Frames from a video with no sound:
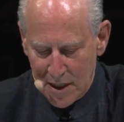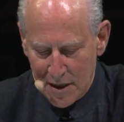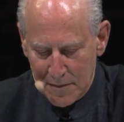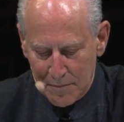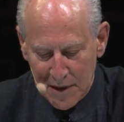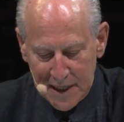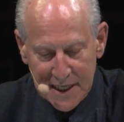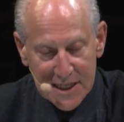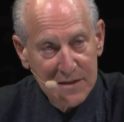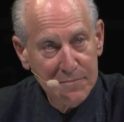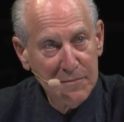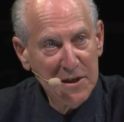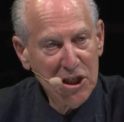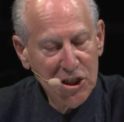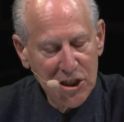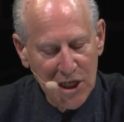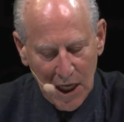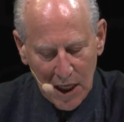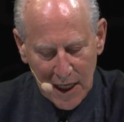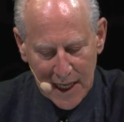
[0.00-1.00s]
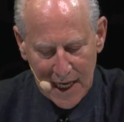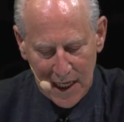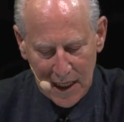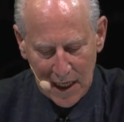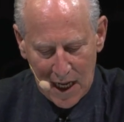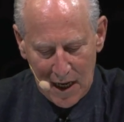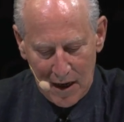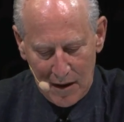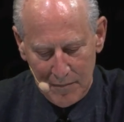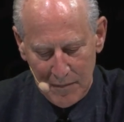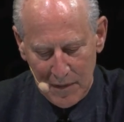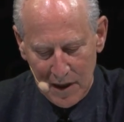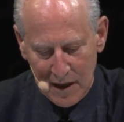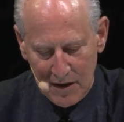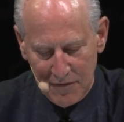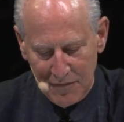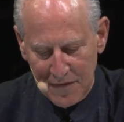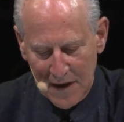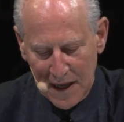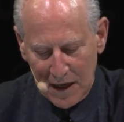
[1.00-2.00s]
But as Michel Elam, a
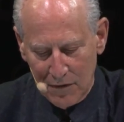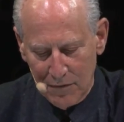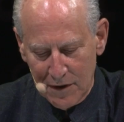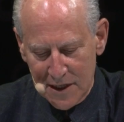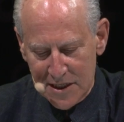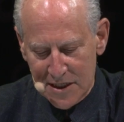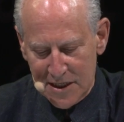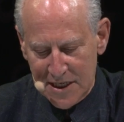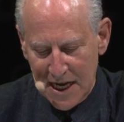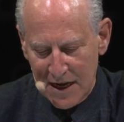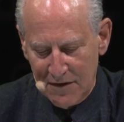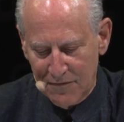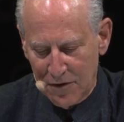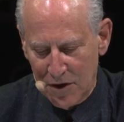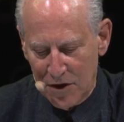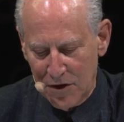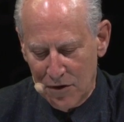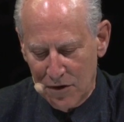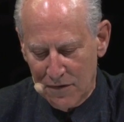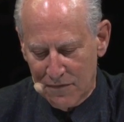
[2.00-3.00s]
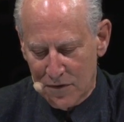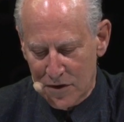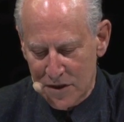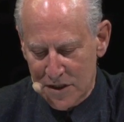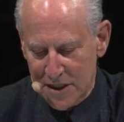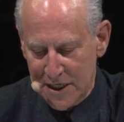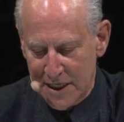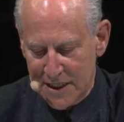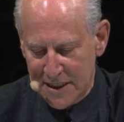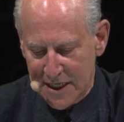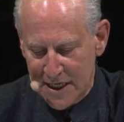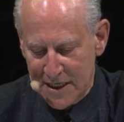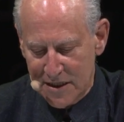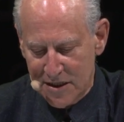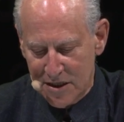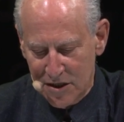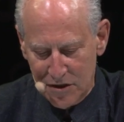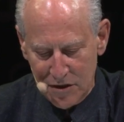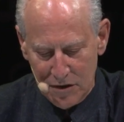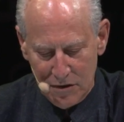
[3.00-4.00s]
fellow at Stanford University's
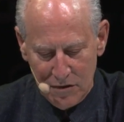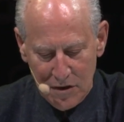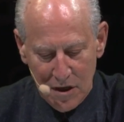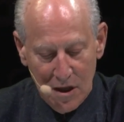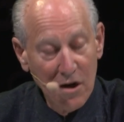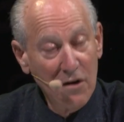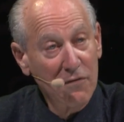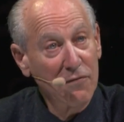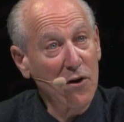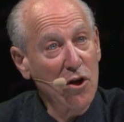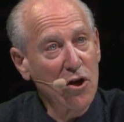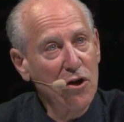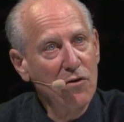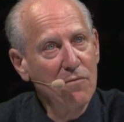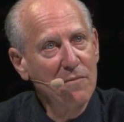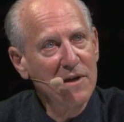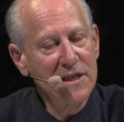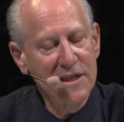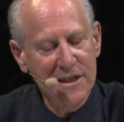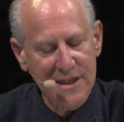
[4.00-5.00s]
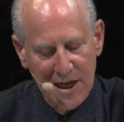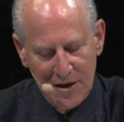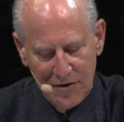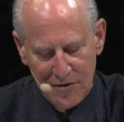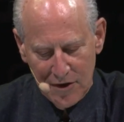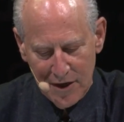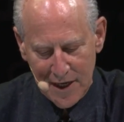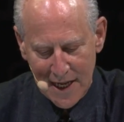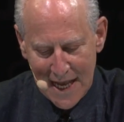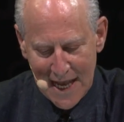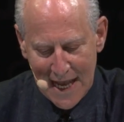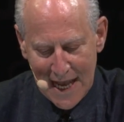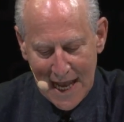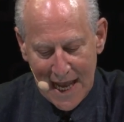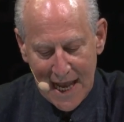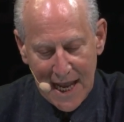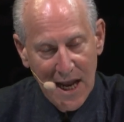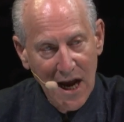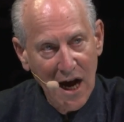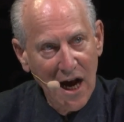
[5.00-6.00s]
Institute for Human-Centered
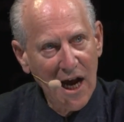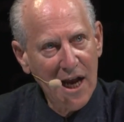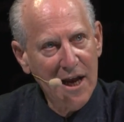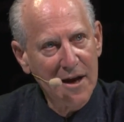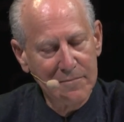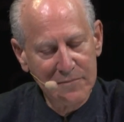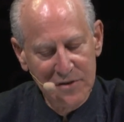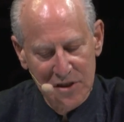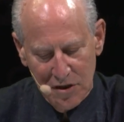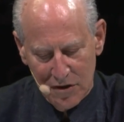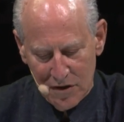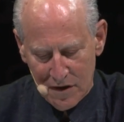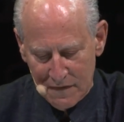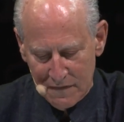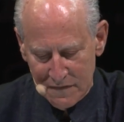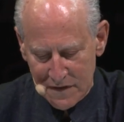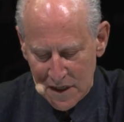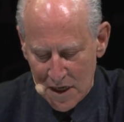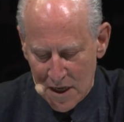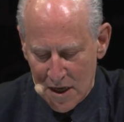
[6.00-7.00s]
AI observes,